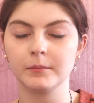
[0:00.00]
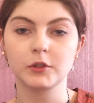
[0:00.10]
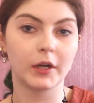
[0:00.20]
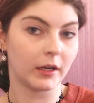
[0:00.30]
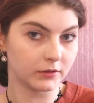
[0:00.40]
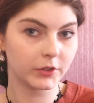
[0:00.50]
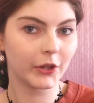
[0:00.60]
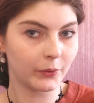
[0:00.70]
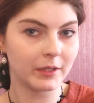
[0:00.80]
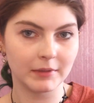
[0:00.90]
crowned
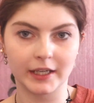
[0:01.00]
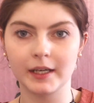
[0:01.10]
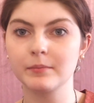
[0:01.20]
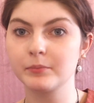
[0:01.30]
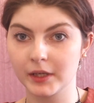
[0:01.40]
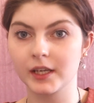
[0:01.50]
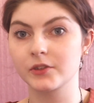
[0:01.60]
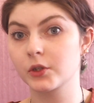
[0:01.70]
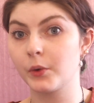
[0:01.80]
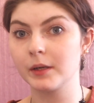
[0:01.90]
the Queen Mary
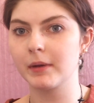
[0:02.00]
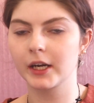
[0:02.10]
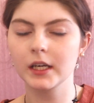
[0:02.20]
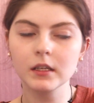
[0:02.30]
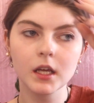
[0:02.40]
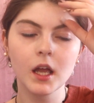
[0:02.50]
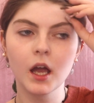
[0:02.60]
because the Queen Mary.